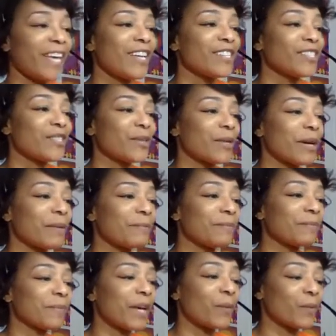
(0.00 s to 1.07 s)

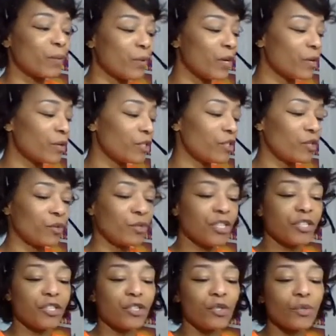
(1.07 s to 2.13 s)
So we're going to
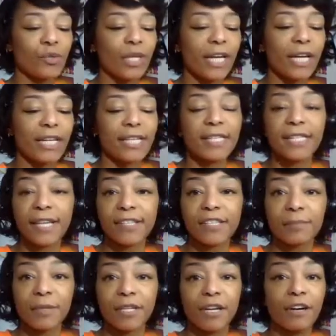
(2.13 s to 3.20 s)
just do like an
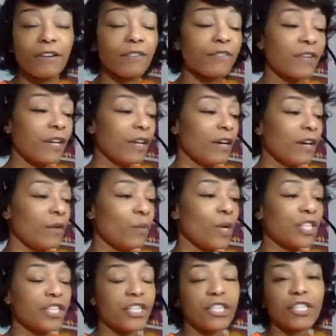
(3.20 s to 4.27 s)
assessment of
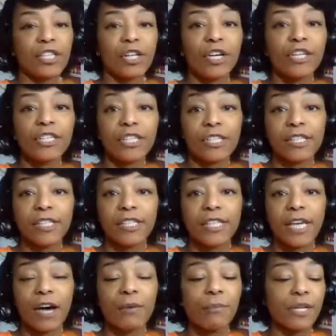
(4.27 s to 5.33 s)
what she's learned, just to
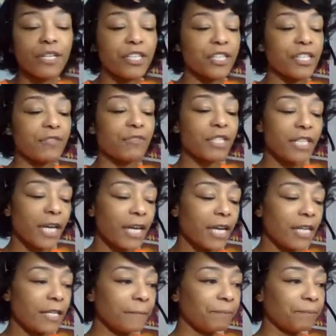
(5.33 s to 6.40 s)
see how much she's
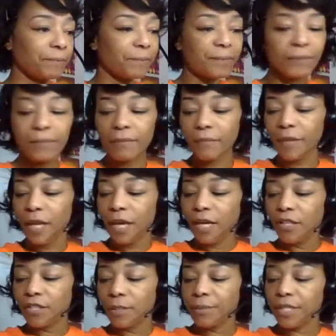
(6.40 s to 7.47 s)
retained.
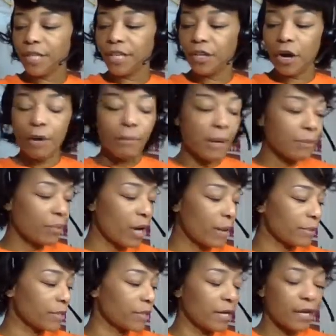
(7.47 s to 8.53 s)
So I'm just getting all my
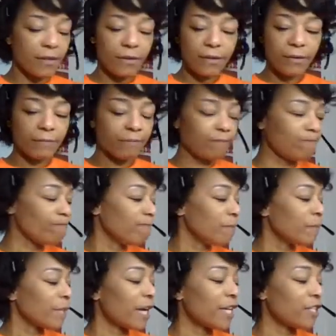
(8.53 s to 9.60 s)
props together.
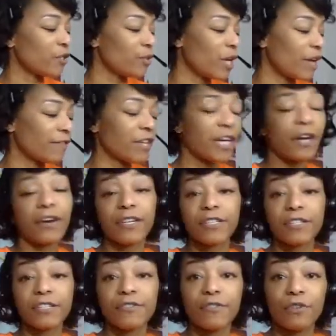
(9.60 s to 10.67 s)
I do have
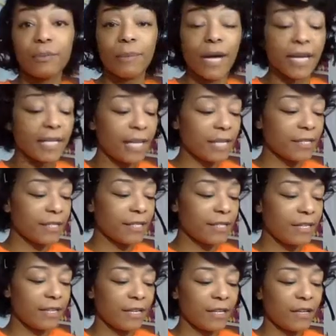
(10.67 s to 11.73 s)
characters for my
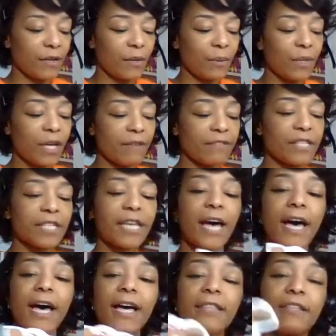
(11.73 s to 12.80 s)
lesson. We have
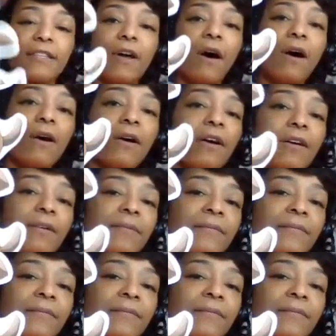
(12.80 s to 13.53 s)
Sky the dog.